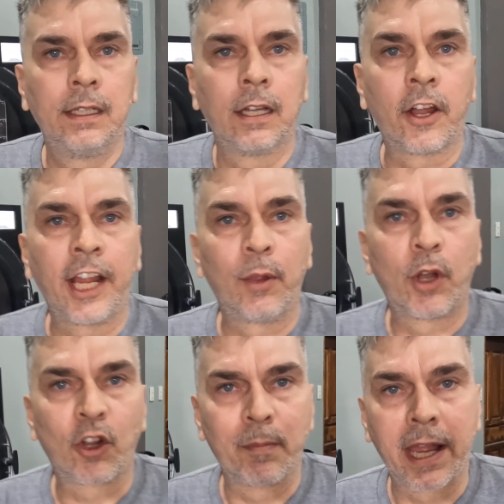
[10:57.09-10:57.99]
All right, hey,
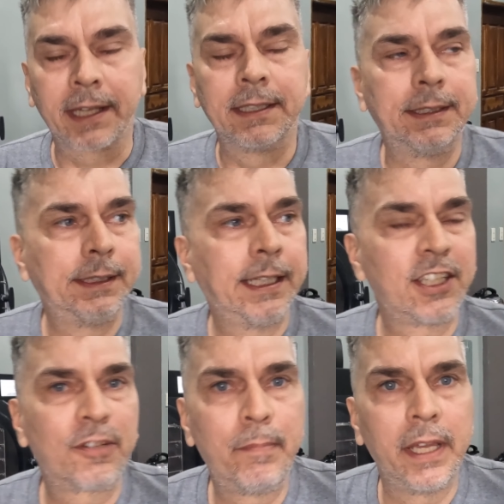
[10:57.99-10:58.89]
welcome back.
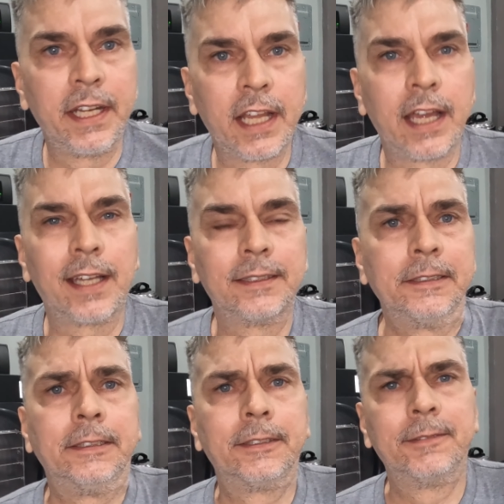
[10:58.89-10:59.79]
It's been
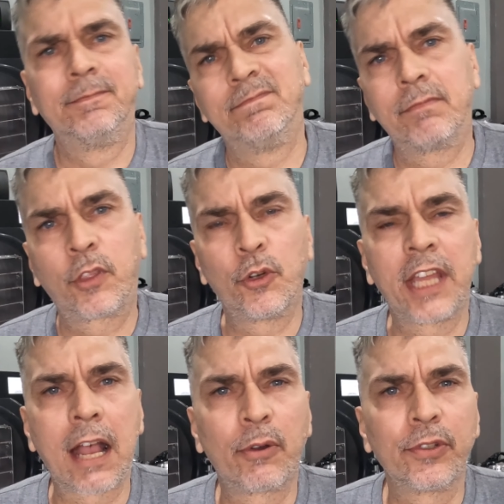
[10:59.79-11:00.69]
30
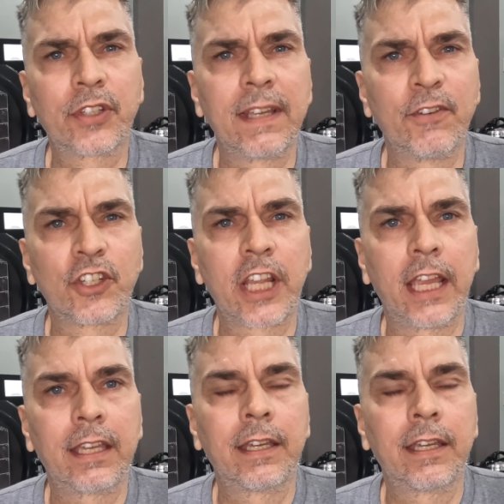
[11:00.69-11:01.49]
hours, give or take,